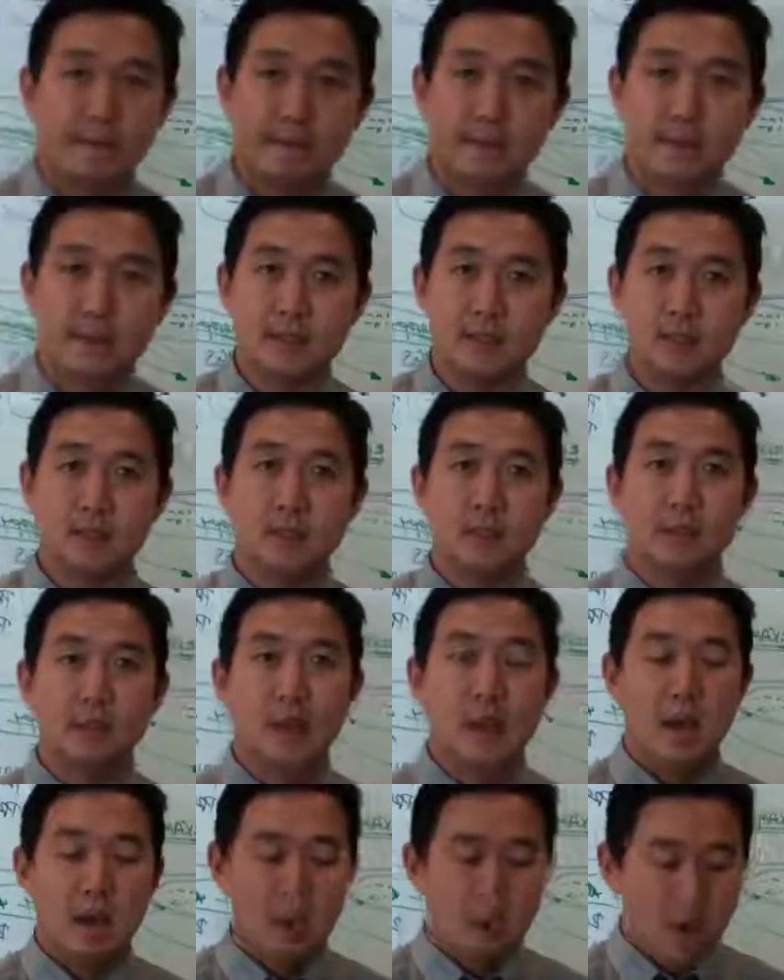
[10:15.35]
And so,
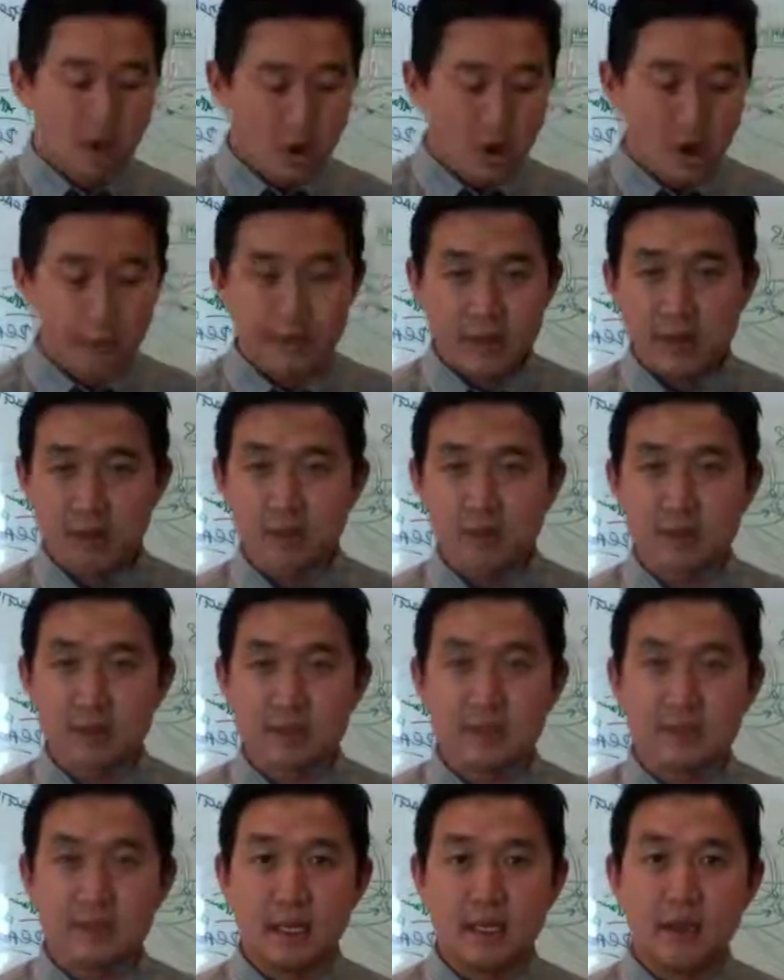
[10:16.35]
hope you have an
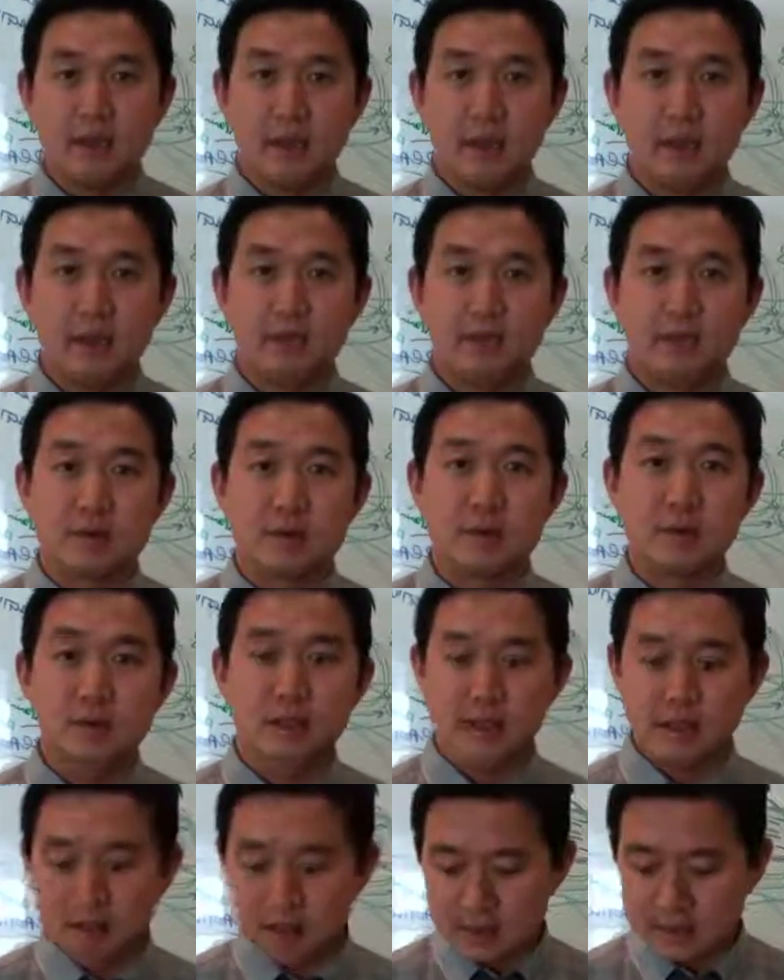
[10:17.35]
awesome day. Thank you for tuning
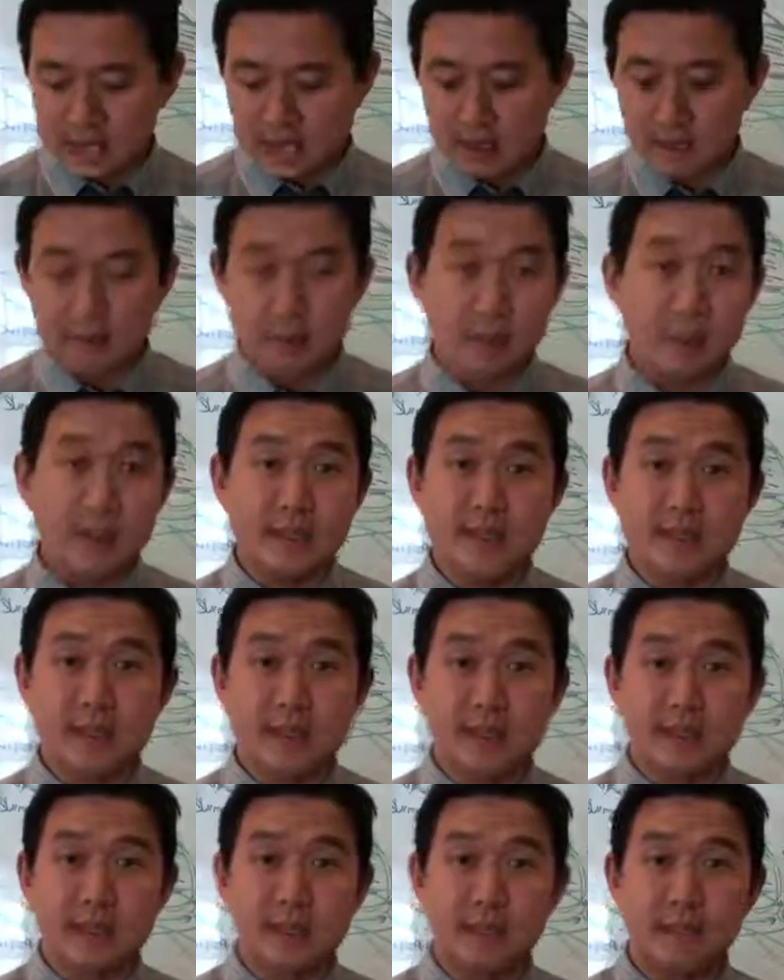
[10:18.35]
in. It's Happy Wednesday,
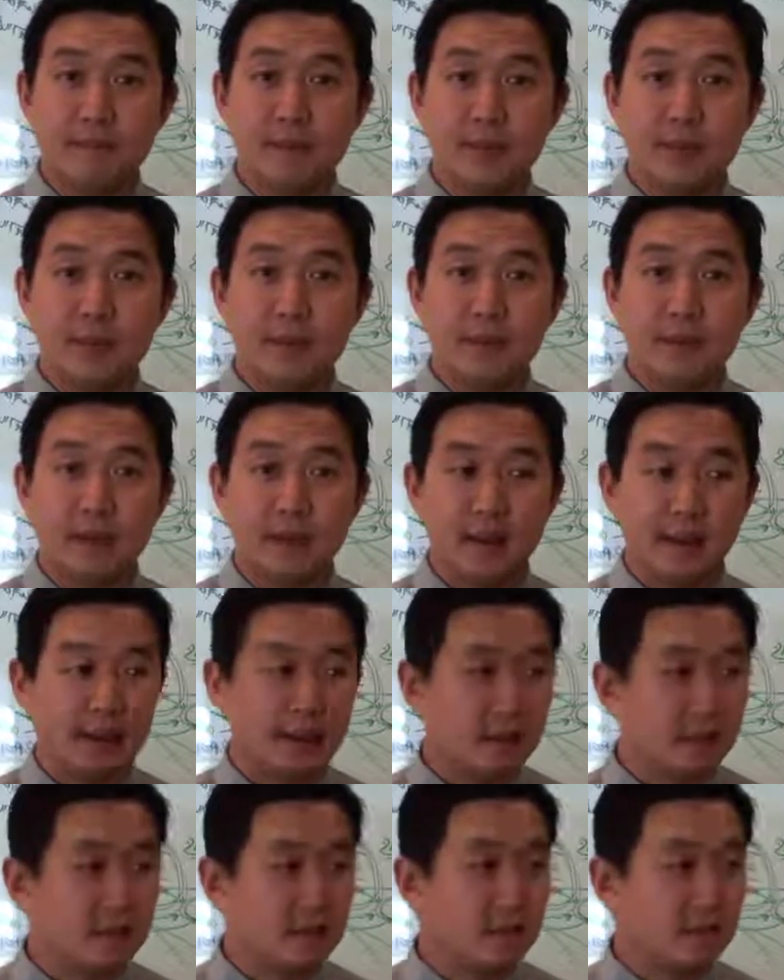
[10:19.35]
it's Hump Day,
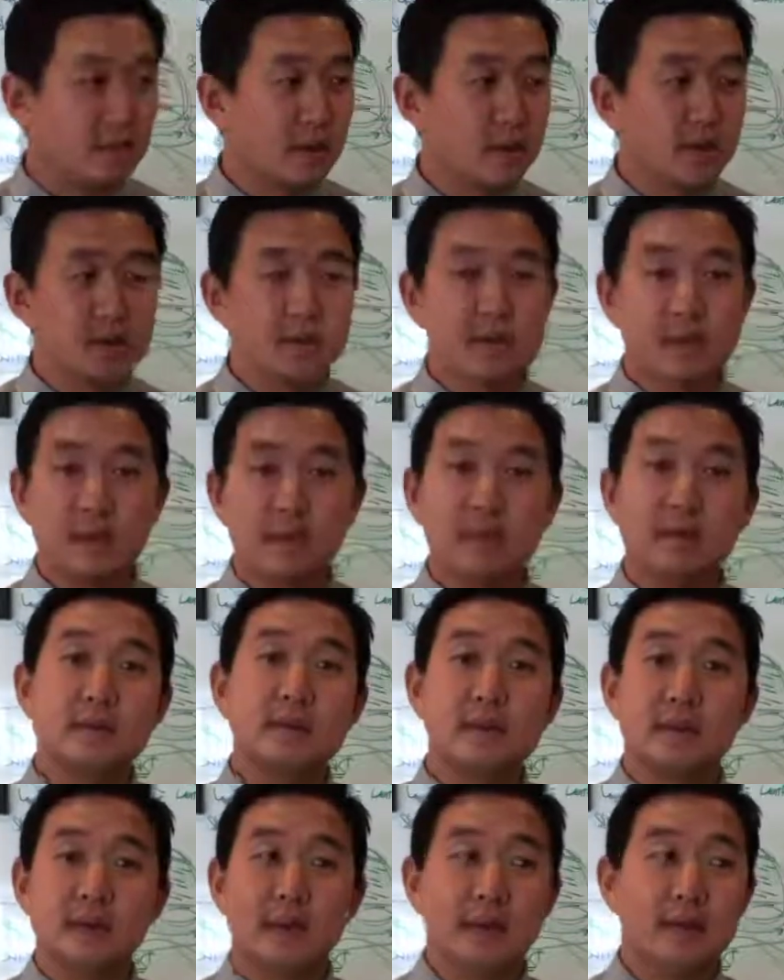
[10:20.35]
and tomorrow's
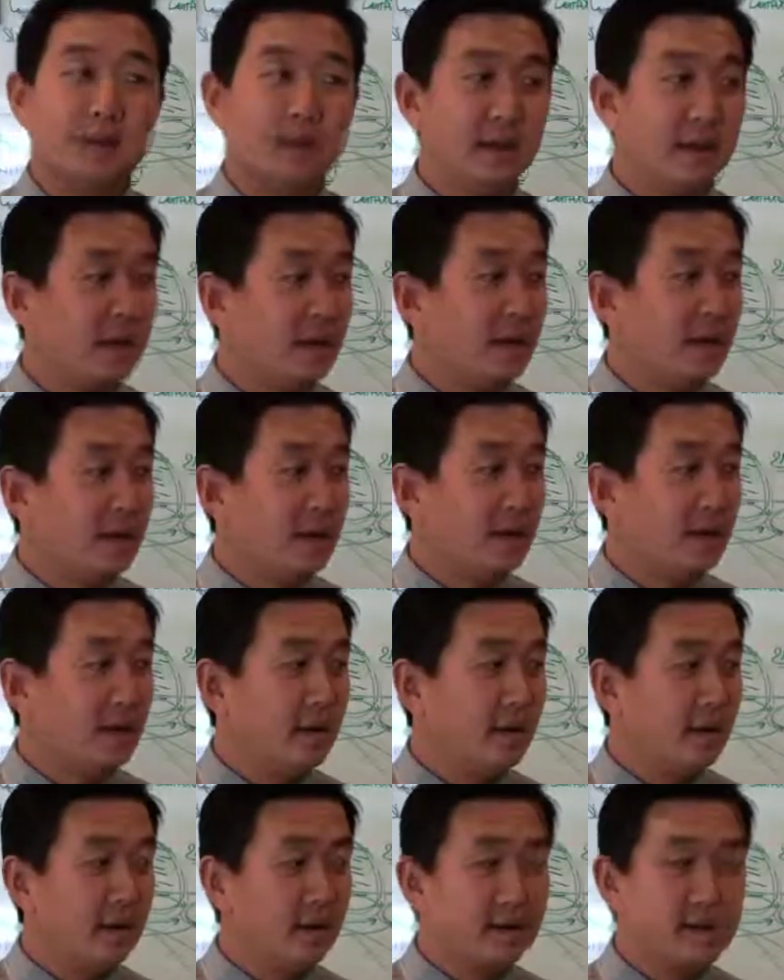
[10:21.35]
Thursday.
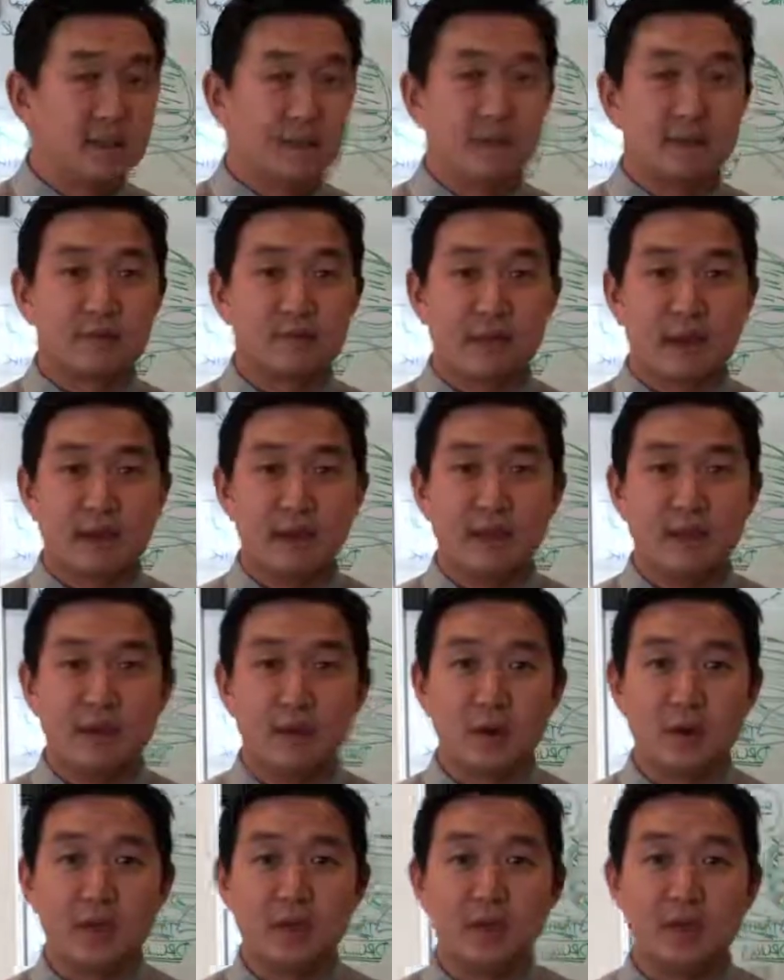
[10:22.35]
The next day is Friday, then
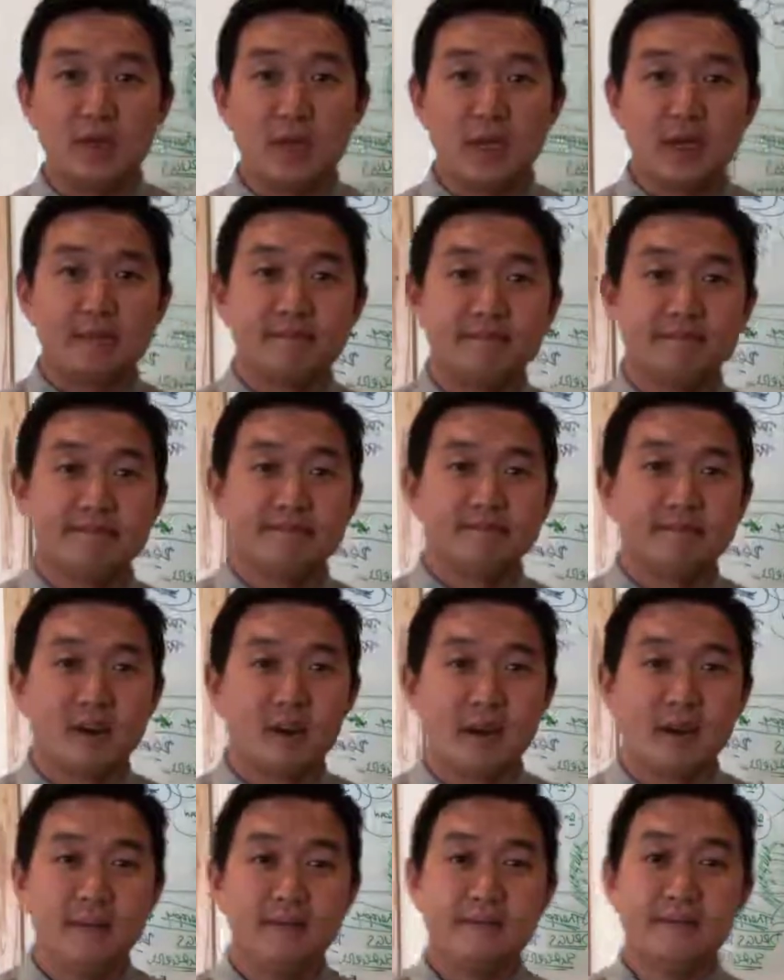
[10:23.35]
we're into the week. All
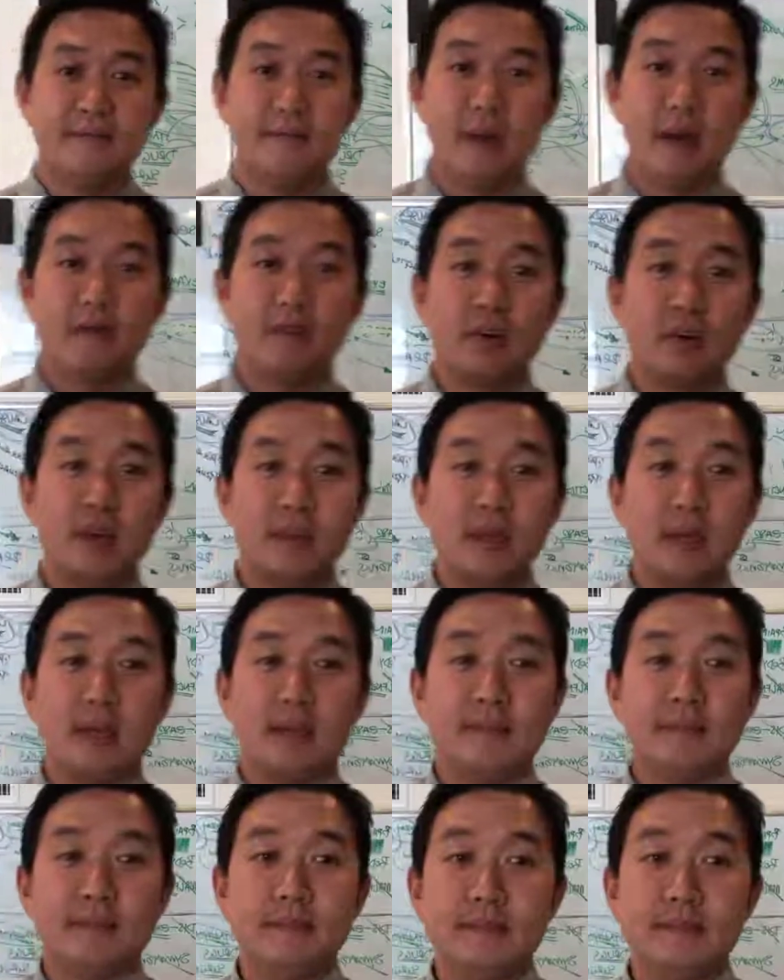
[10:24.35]
right? Have a great day.